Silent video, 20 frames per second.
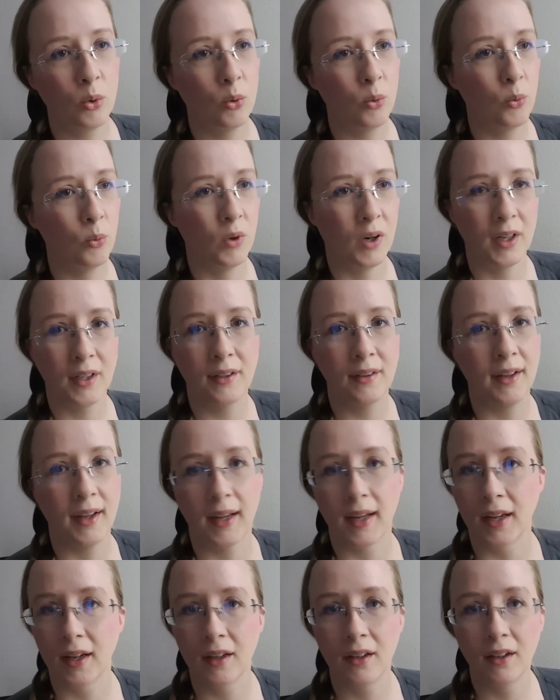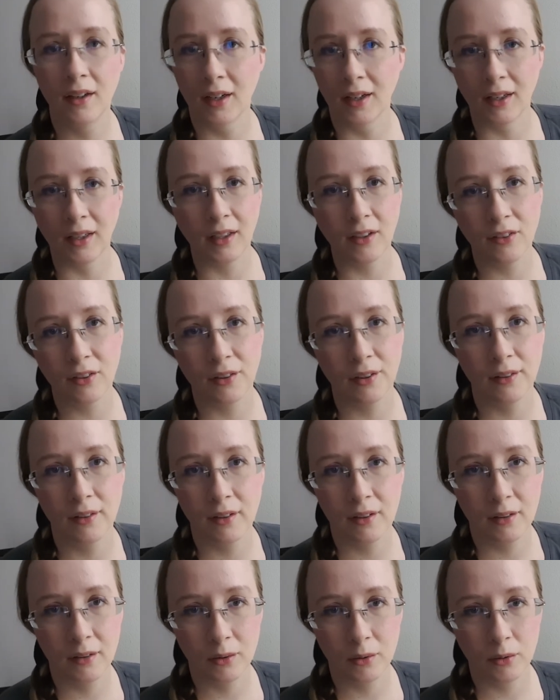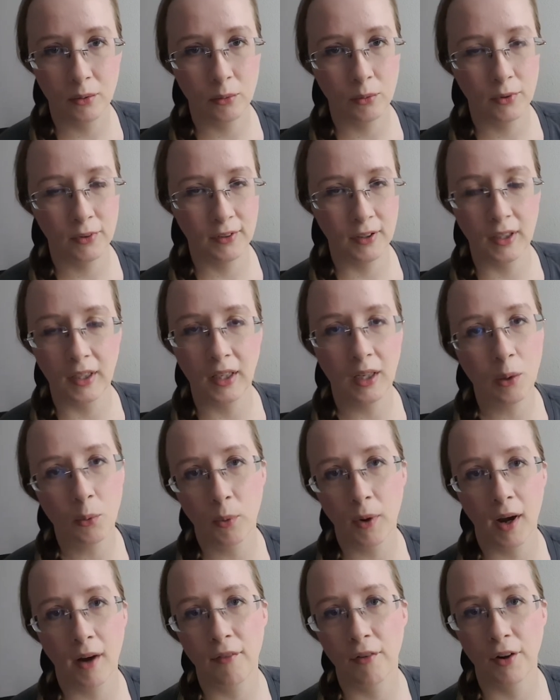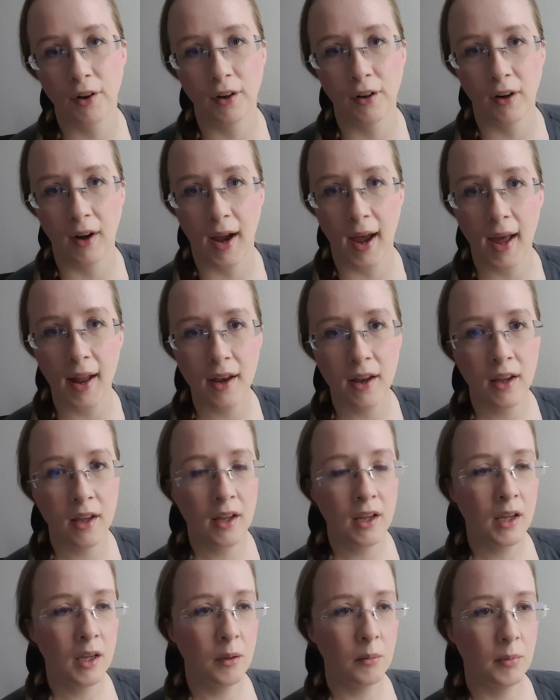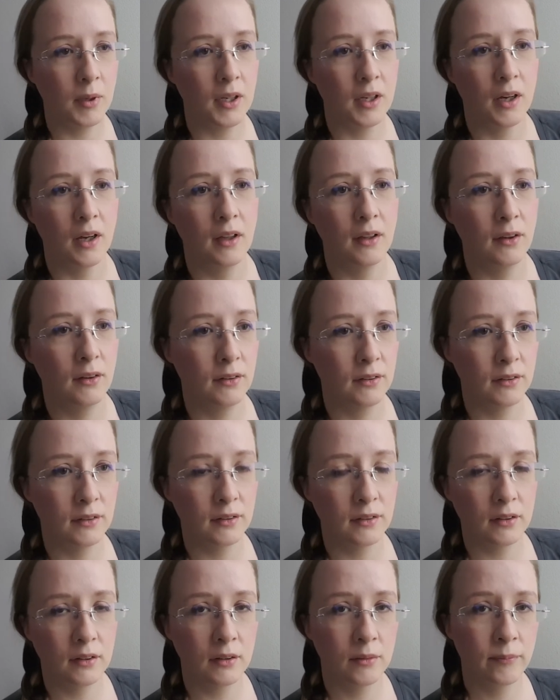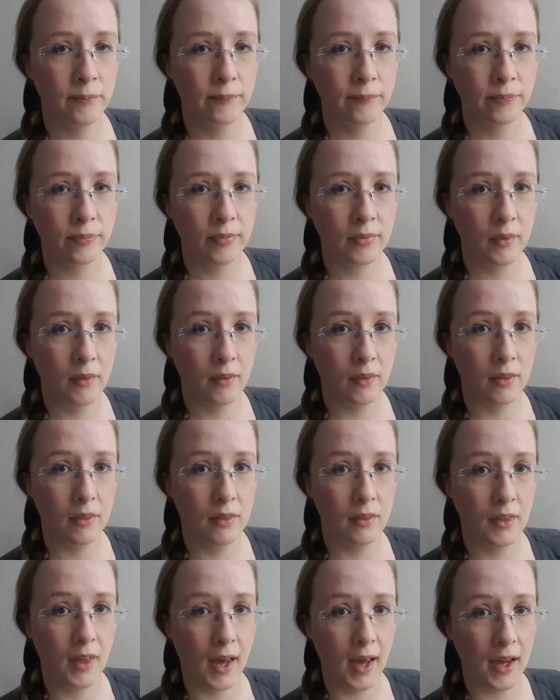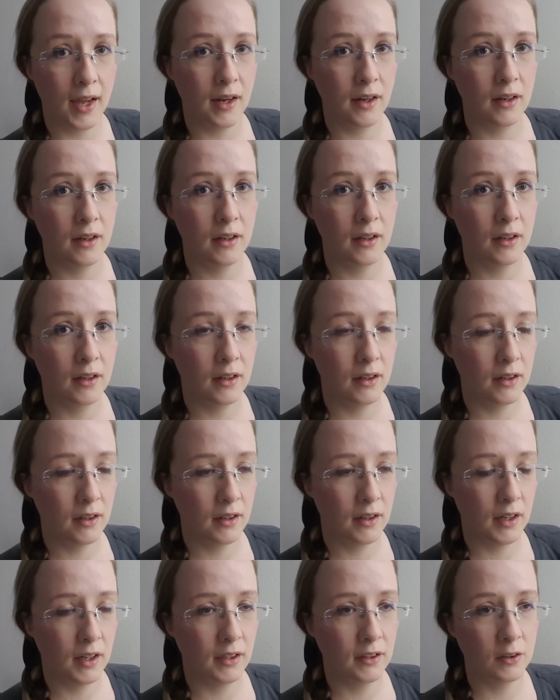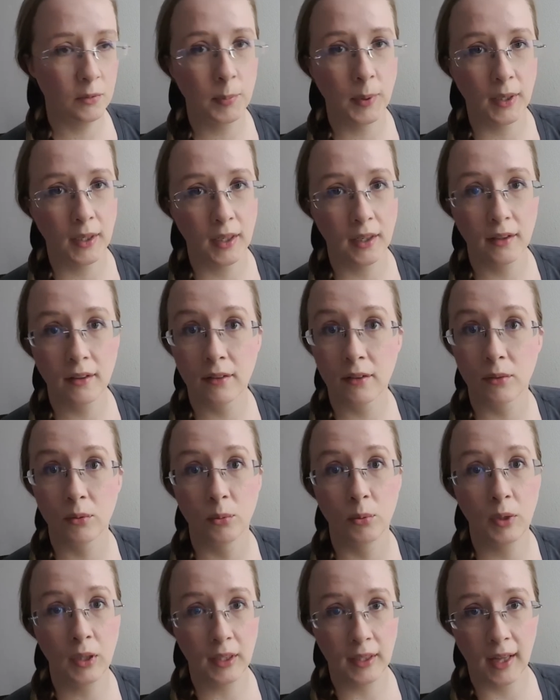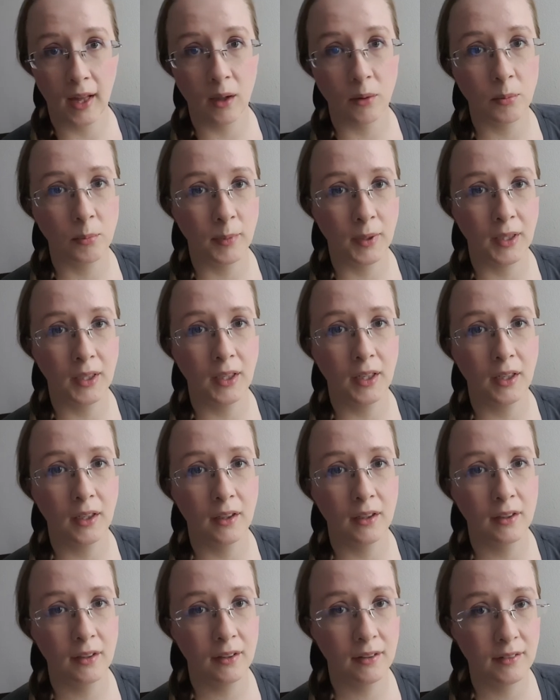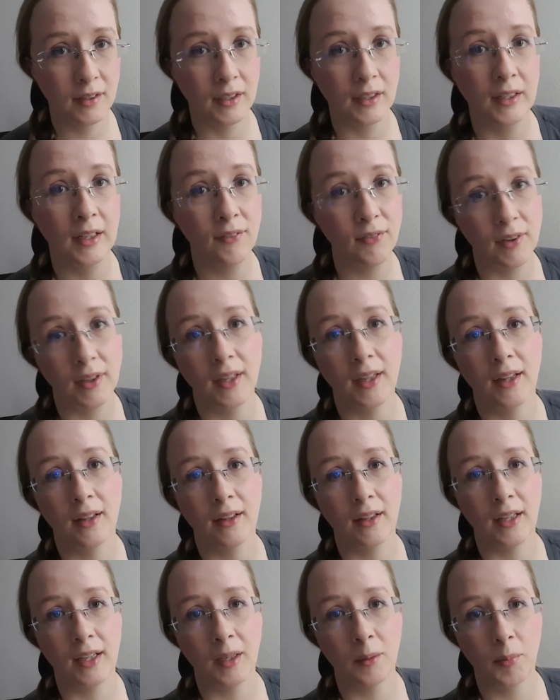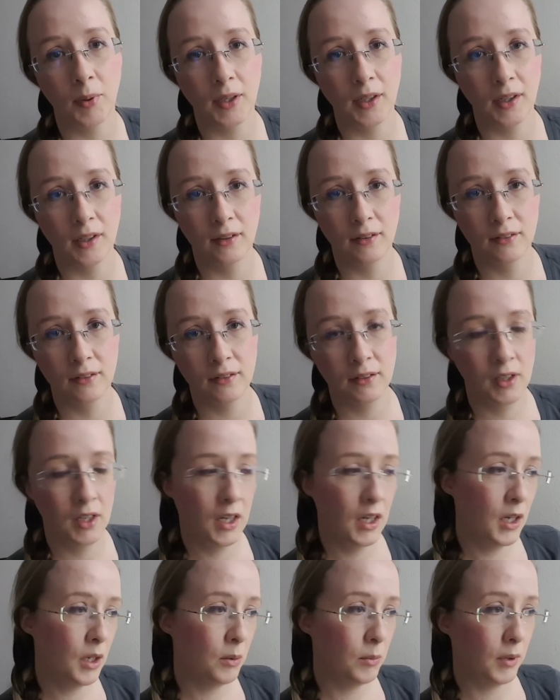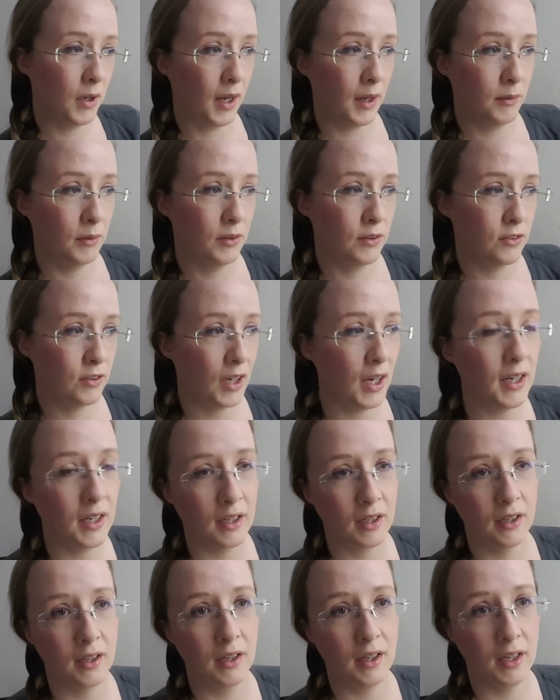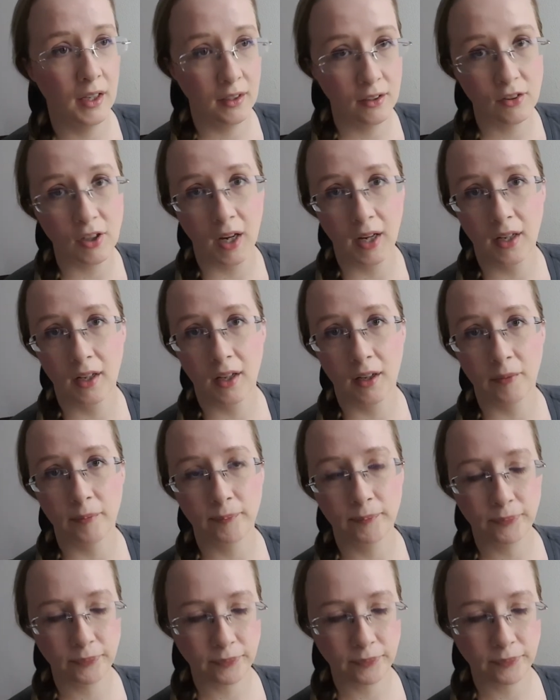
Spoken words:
one day in each city, wherever you're at, because that experience really helped me significantly. Because when I was in China,